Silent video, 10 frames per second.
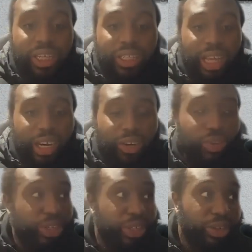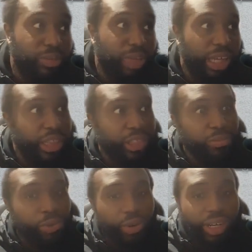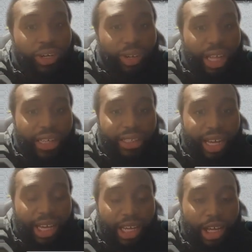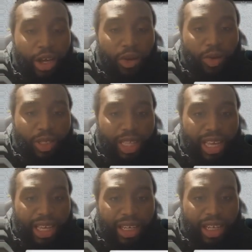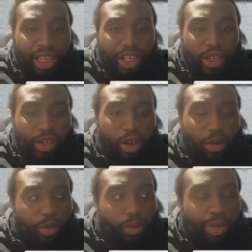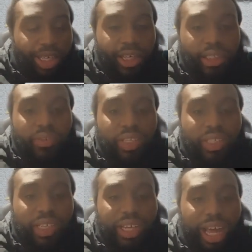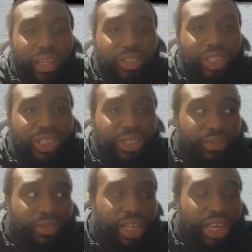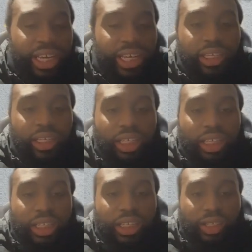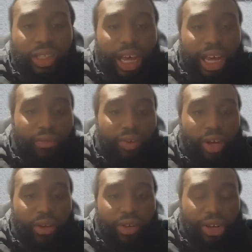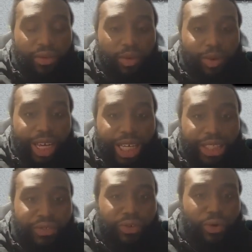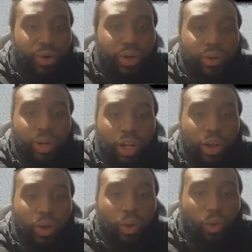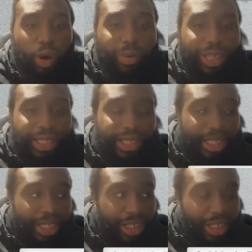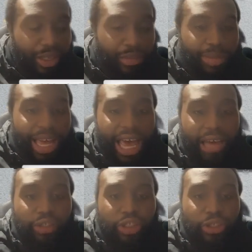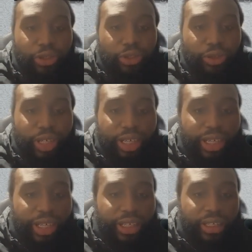like earlier, like this morning or last night, was that, because of the technology and stuff today, there's a lot of other different ways for women to have children and